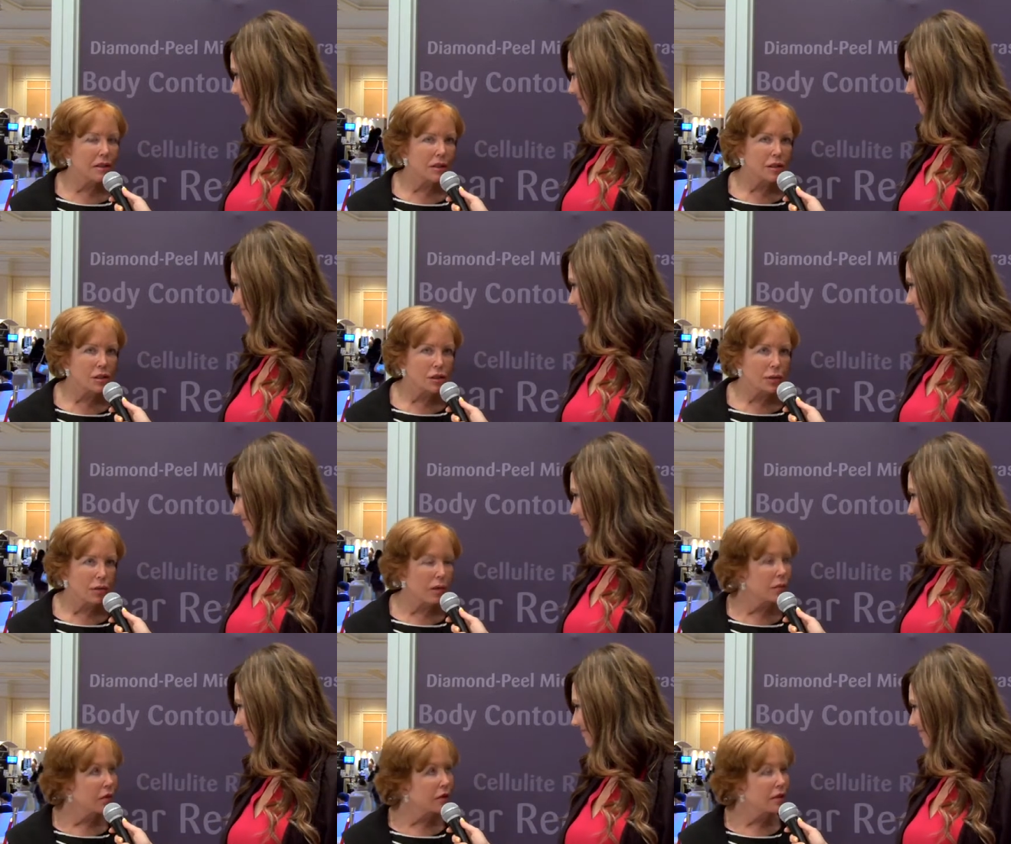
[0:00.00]
Speaker 1: They showed
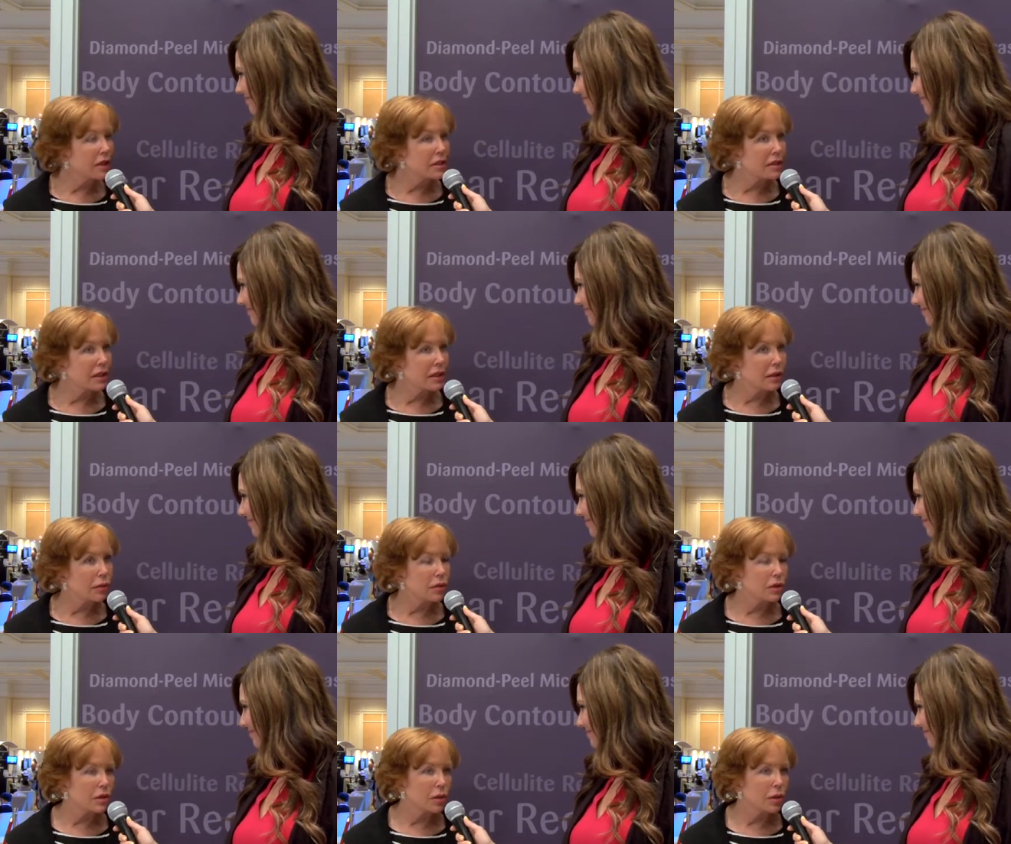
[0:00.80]
up when they said they
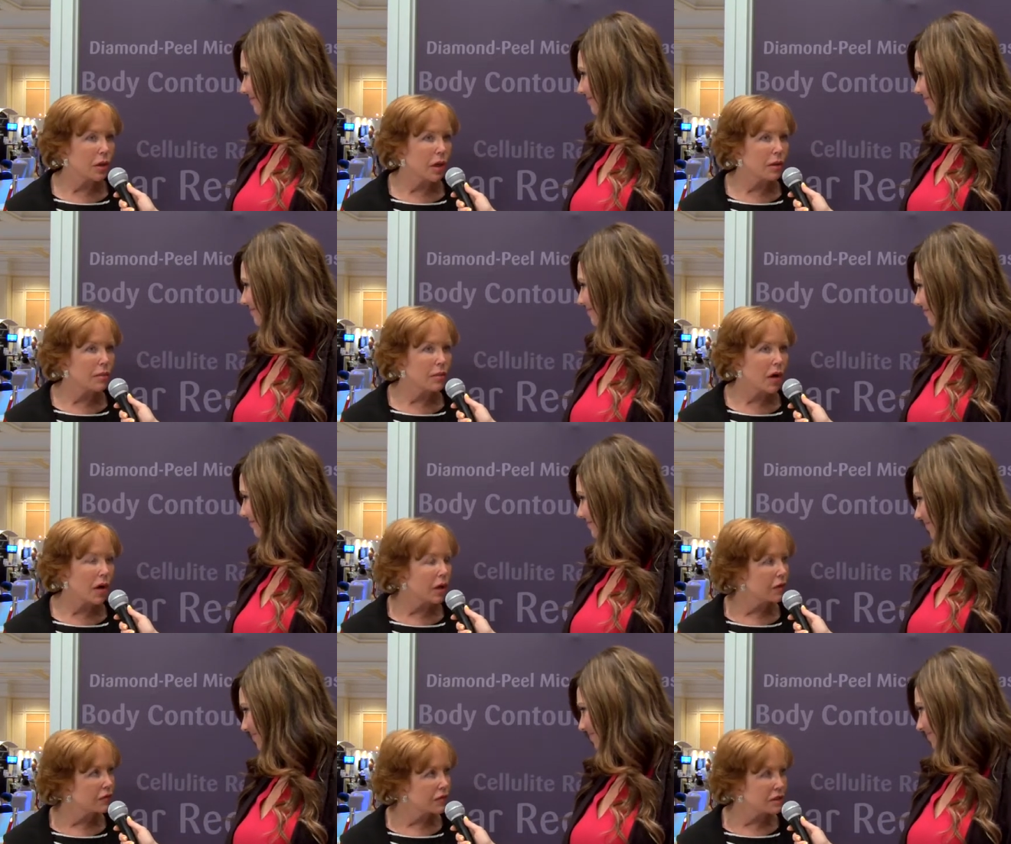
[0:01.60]
would show up.
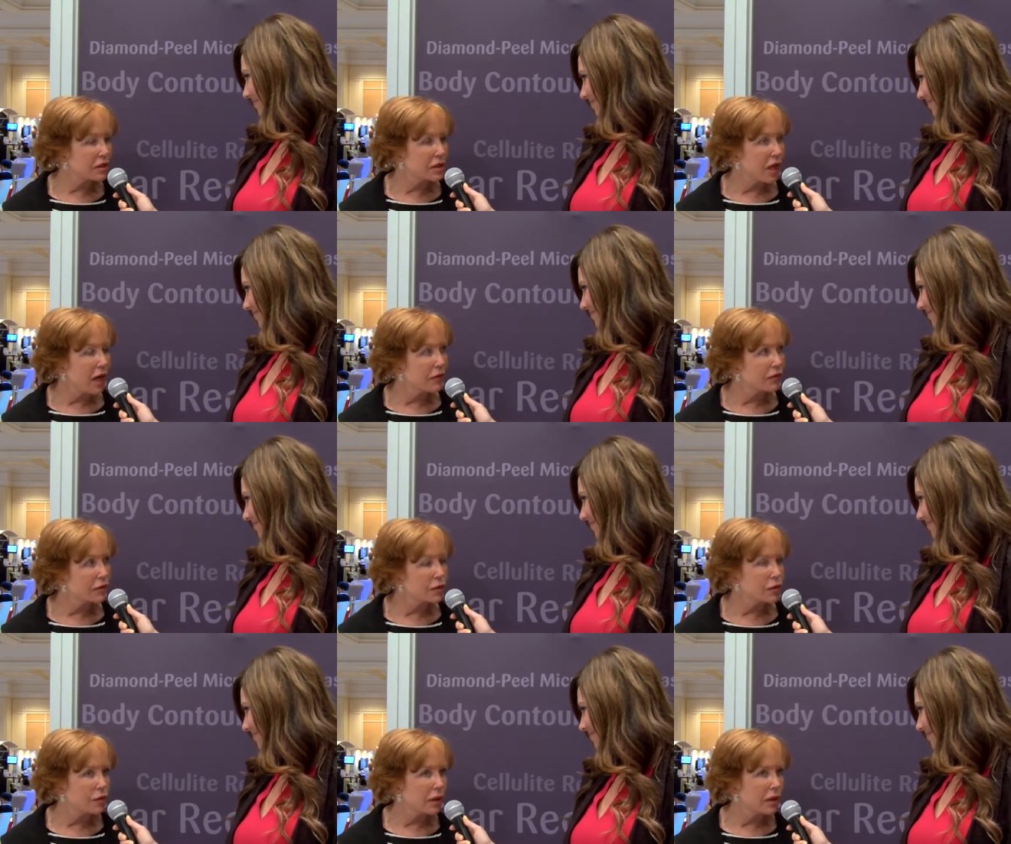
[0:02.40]
All of the staff were
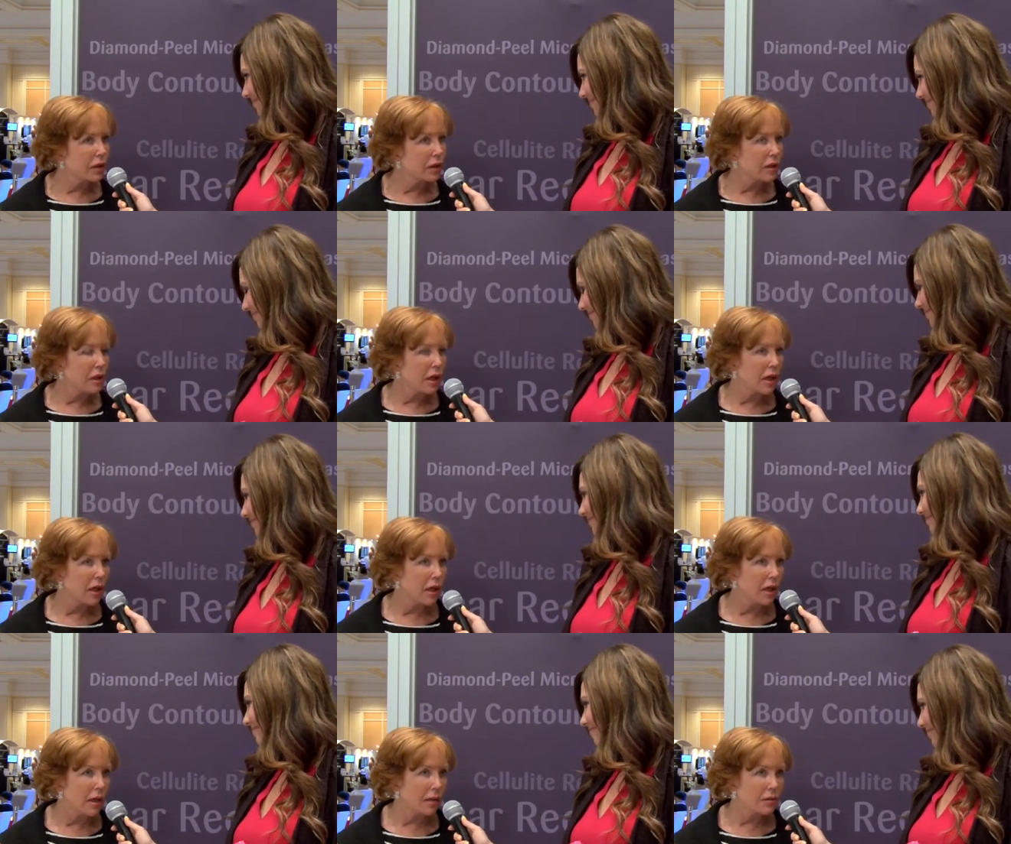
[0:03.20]
treated
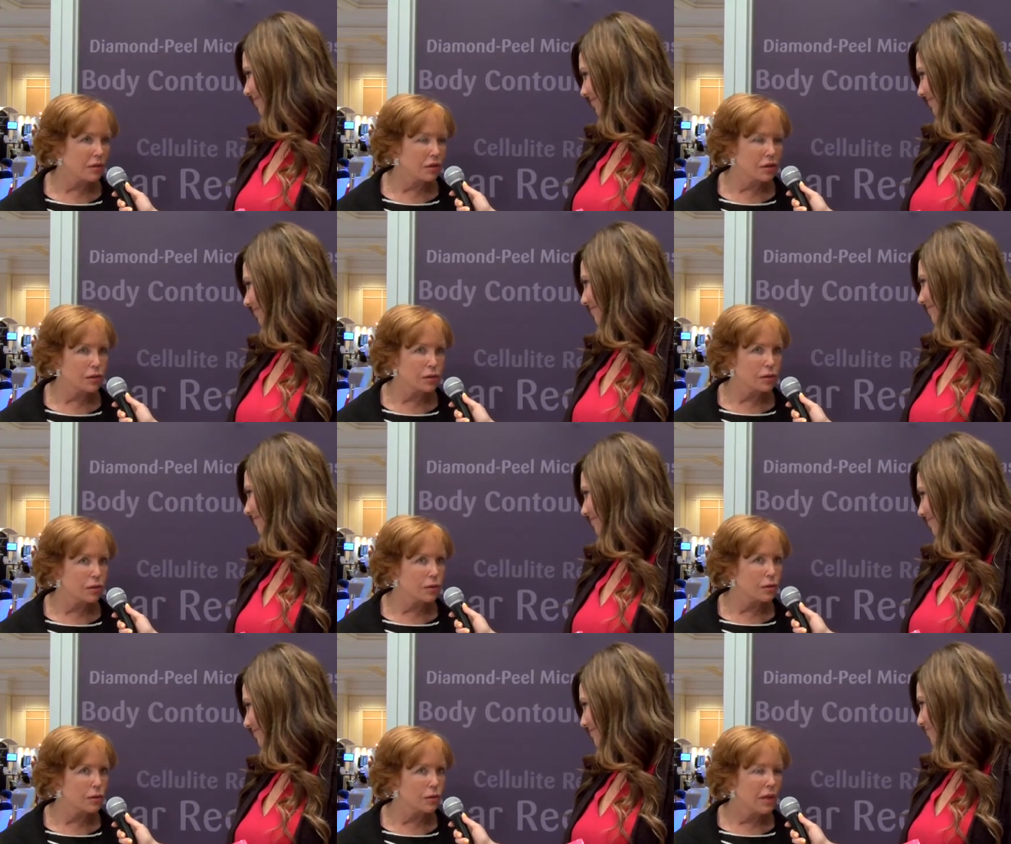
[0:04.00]
um,
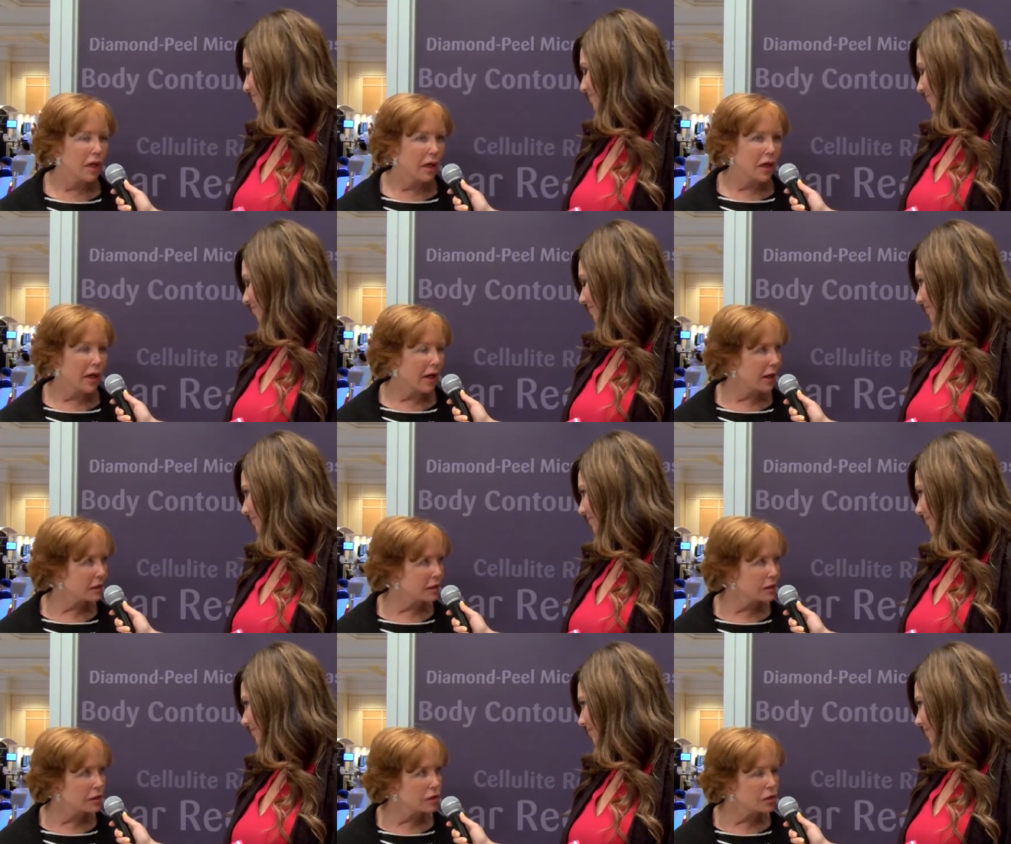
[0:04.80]
to
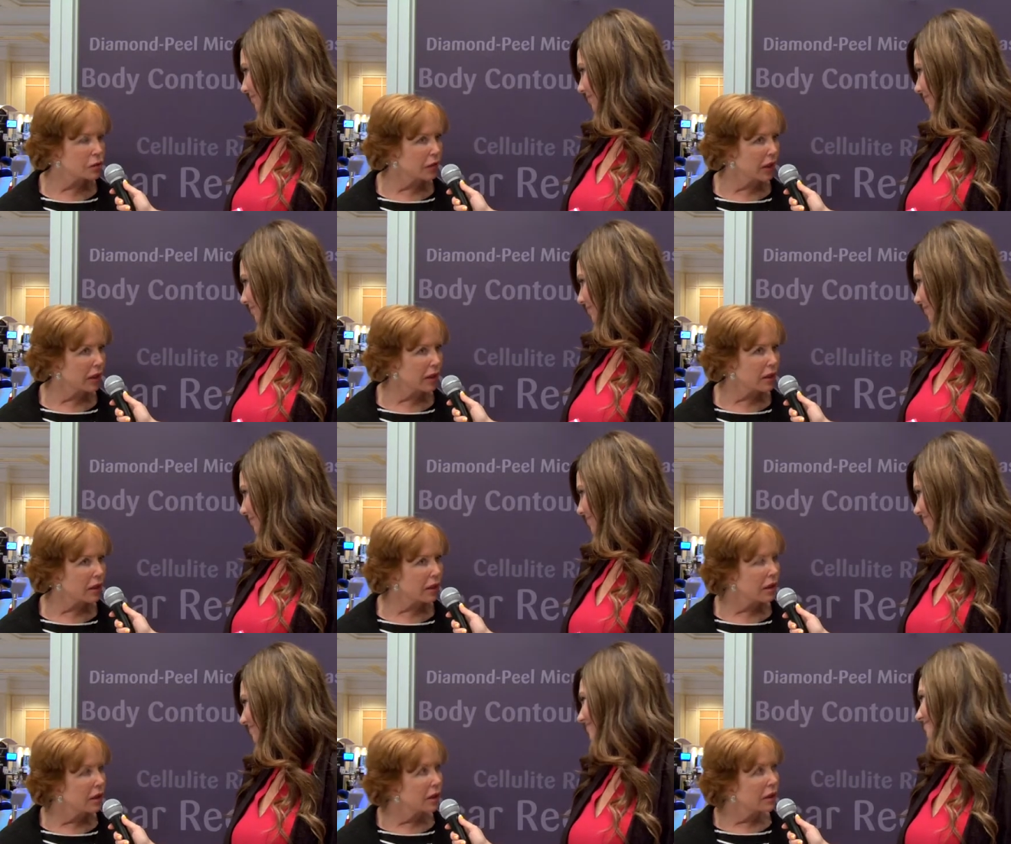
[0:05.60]
excellent
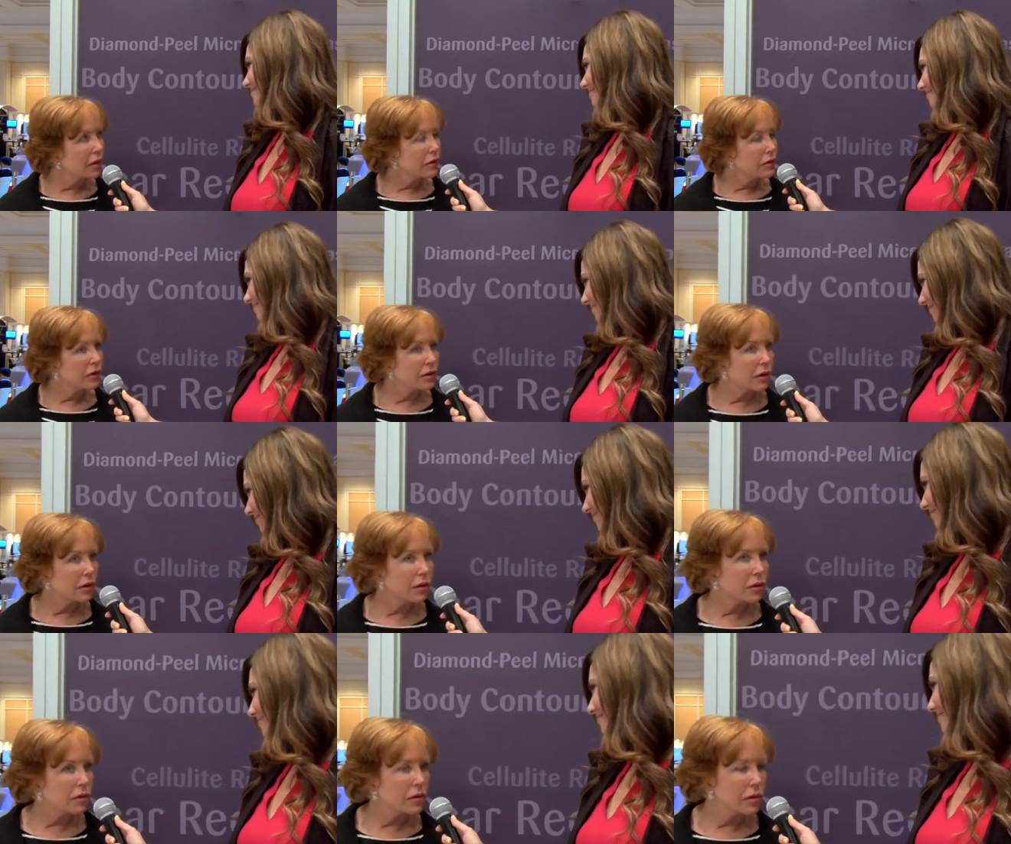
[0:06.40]
training the